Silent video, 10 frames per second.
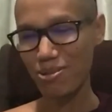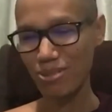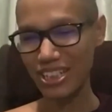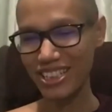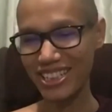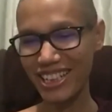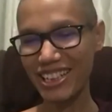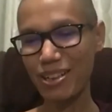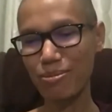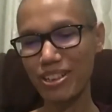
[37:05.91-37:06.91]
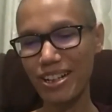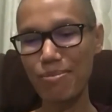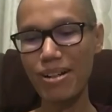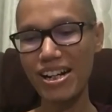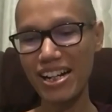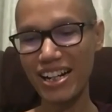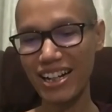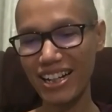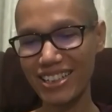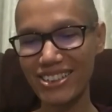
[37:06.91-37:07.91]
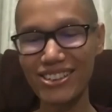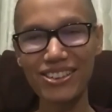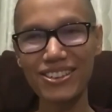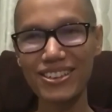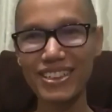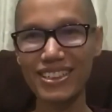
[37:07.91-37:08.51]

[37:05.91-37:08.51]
Please give it Dhamma. So